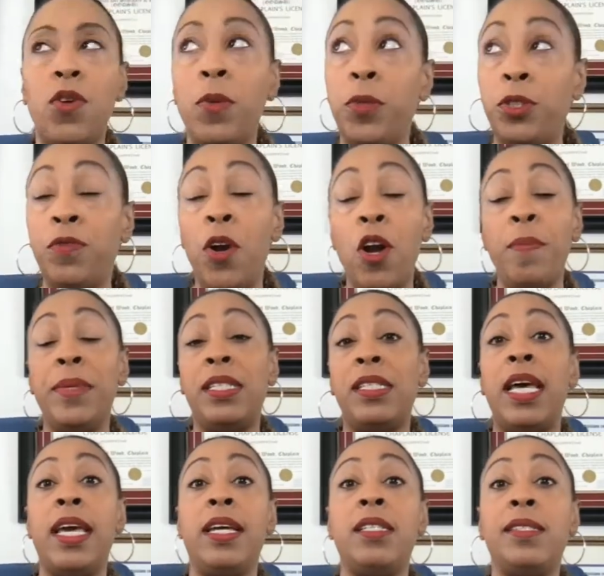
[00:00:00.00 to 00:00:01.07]
which you've heard me
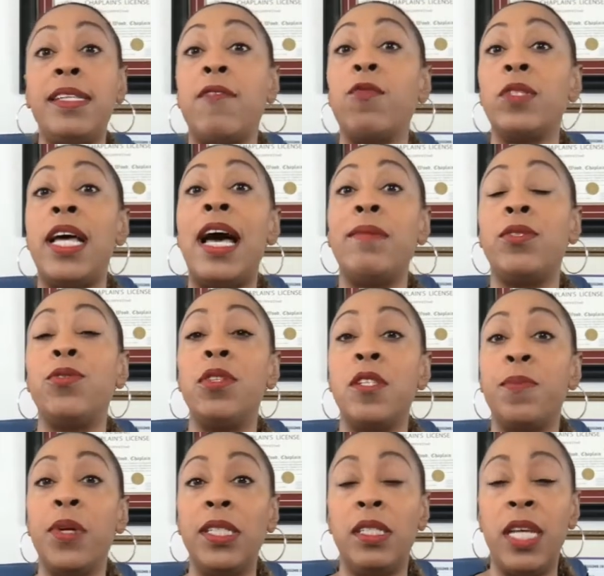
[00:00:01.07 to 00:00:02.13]
say several times during this
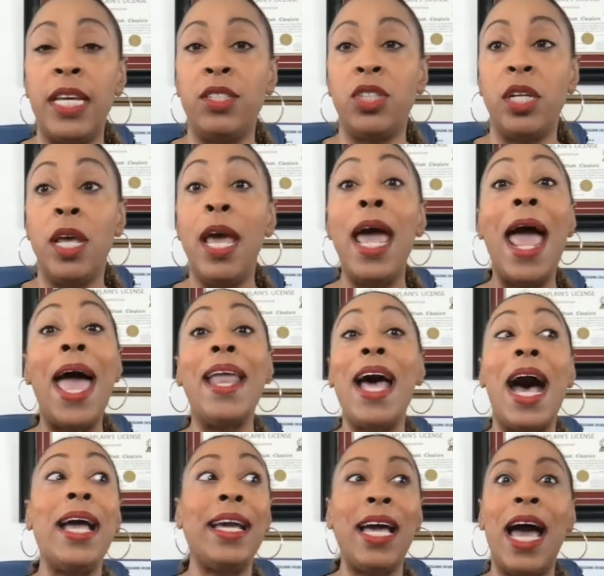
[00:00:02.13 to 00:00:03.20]
presentation. And
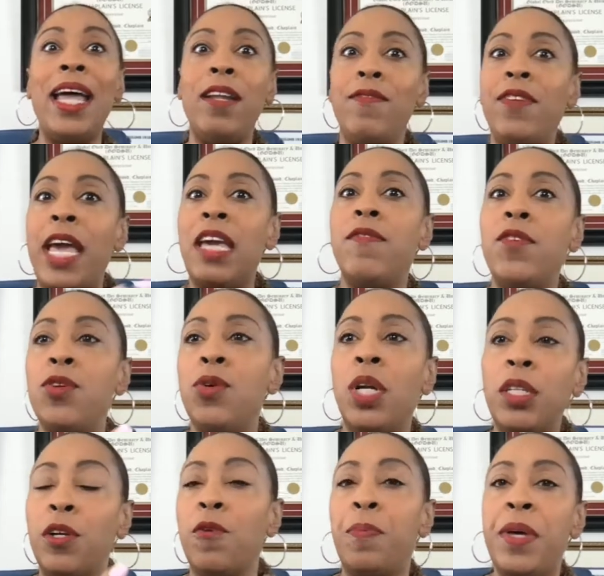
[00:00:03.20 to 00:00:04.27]
I kind of gave you a
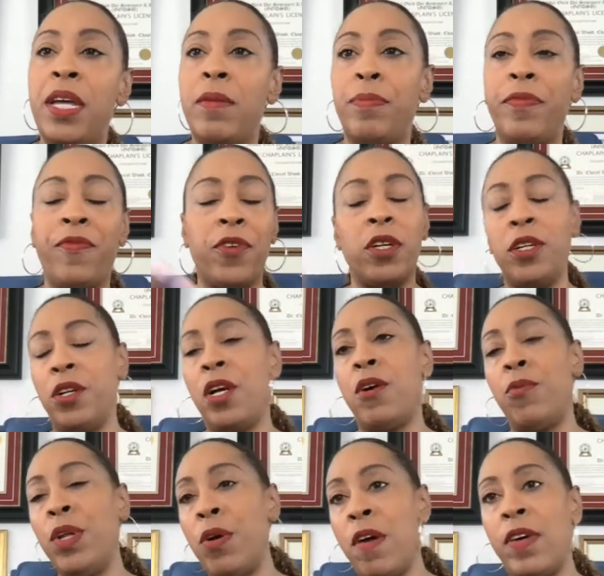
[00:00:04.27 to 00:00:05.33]
little bit for, we
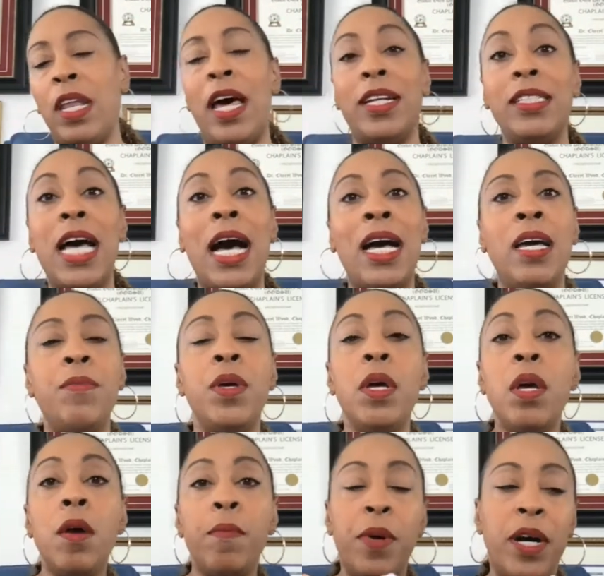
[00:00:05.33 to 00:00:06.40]
don't have a lot of time,
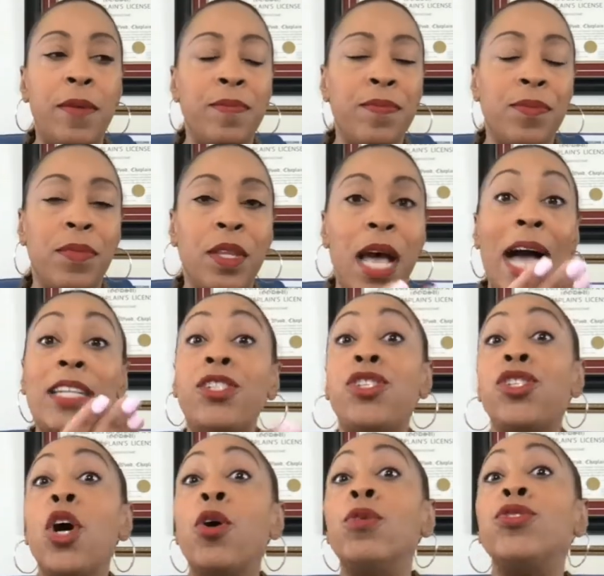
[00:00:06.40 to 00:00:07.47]
but I
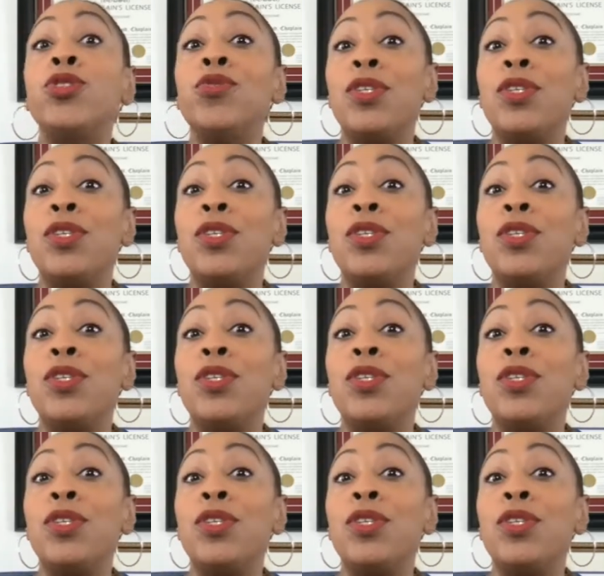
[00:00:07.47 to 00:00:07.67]
showed you the